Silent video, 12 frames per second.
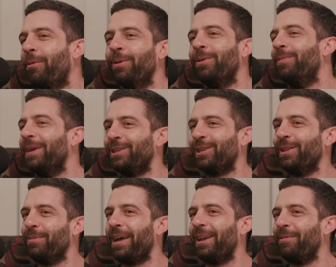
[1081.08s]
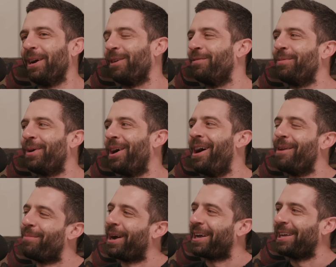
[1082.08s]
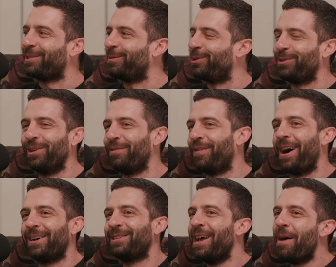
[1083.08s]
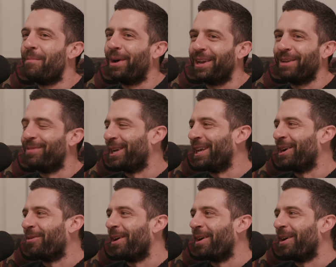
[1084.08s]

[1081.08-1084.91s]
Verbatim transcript: we would mention the band American football on a podcast That's with funny. Julia Fox. Phenomenal. But but here great